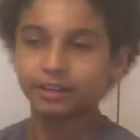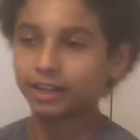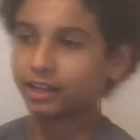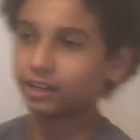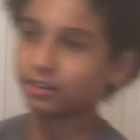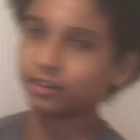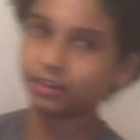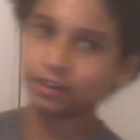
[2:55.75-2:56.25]

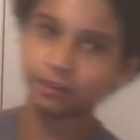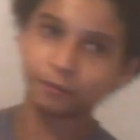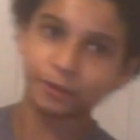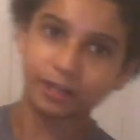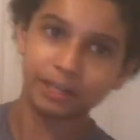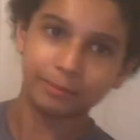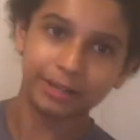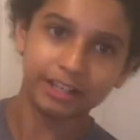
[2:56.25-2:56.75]
I don't know if
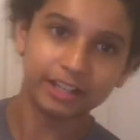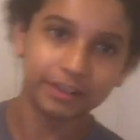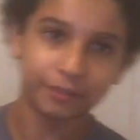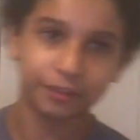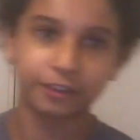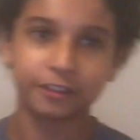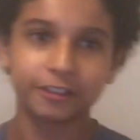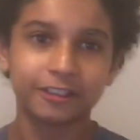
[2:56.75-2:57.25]
anybody
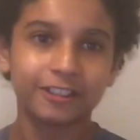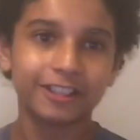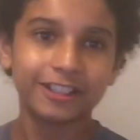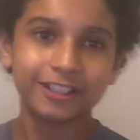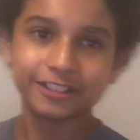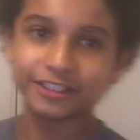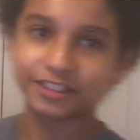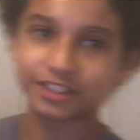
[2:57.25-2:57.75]
ever
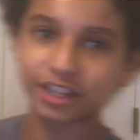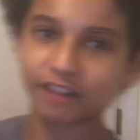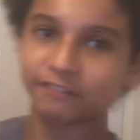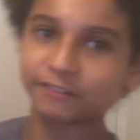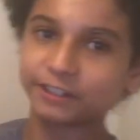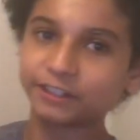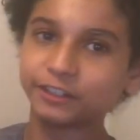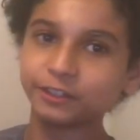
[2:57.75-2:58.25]

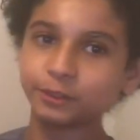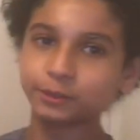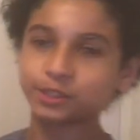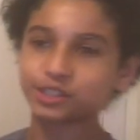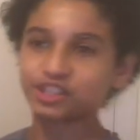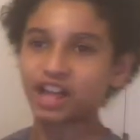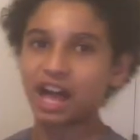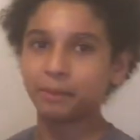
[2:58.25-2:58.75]
discovered a new
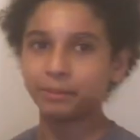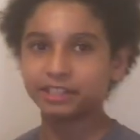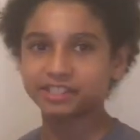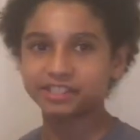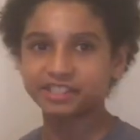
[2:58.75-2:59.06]
slimy